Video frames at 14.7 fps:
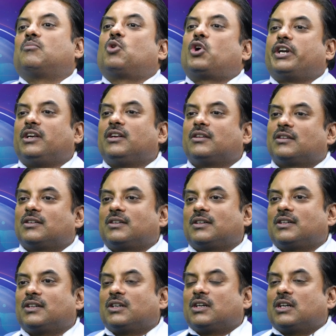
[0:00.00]
body.
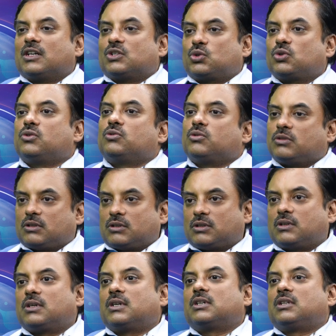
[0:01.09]
So,
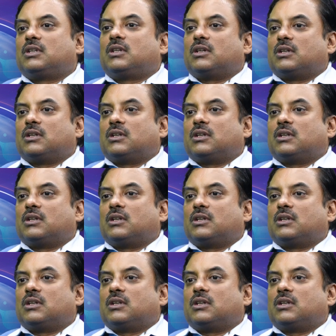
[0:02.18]
the